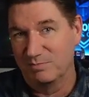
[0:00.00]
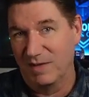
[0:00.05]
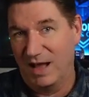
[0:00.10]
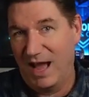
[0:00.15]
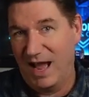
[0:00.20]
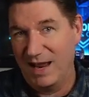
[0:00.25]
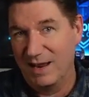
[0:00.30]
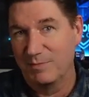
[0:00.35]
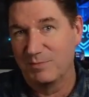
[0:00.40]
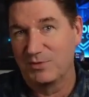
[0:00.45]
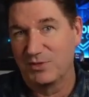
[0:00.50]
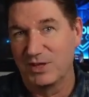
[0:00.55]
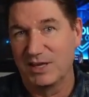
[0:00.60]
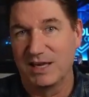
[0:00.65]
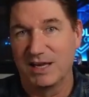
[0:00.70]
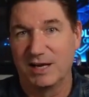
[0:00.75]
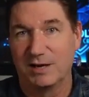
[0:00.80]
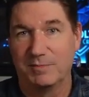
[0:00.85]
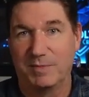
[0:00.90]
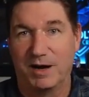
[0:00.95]
am
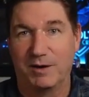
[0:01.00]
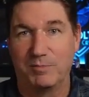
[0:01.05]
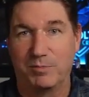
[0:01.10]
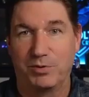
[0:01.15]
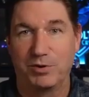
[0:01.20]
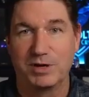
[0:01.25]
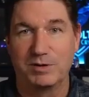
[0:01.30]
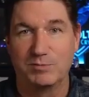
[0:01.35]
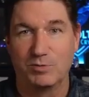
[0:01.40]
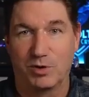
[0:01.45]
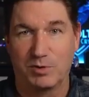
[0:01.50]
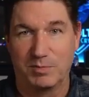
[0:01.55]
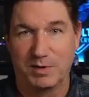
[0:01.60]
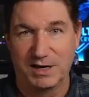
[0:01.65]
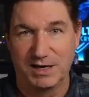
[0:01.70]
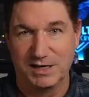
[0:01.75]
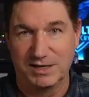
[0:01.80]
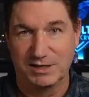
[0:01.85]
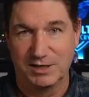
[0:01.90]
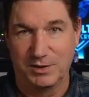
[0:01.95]
thinking about putting more
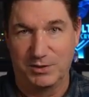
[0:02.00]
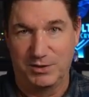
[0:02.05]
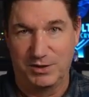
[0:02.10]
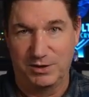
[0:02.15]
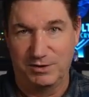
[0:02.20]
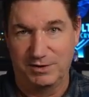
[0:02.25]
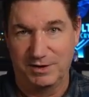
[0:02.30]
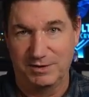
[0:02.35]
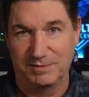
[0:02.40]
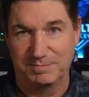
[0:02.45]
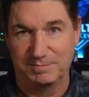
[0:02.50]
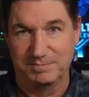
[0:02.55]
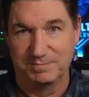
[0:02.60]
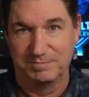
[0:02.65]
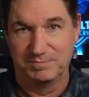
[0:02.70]
money into Ethereum.